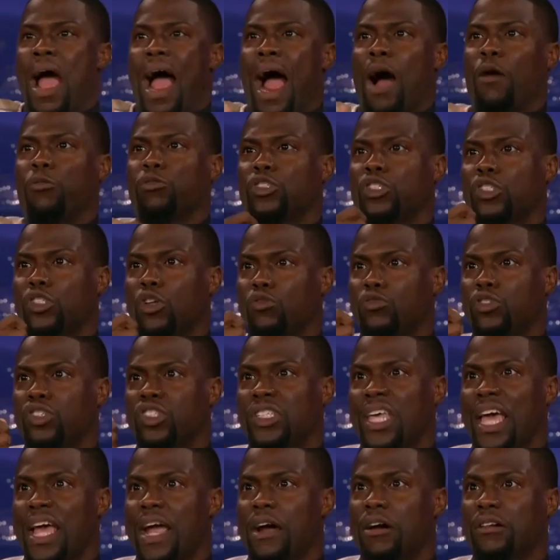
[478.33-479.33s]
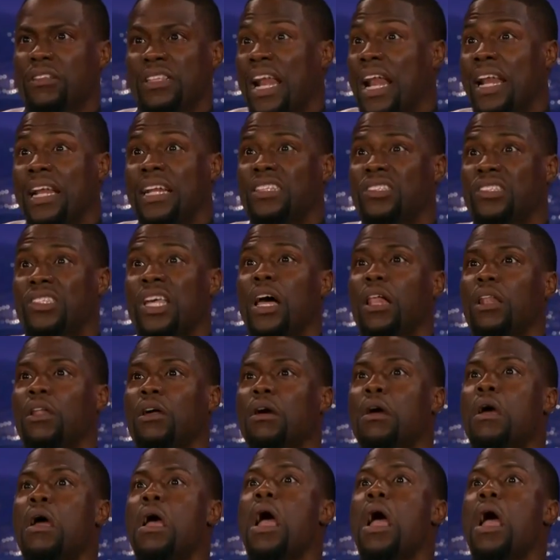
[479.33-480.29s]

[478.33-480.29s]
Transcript: I was so scared that I didn't tell her.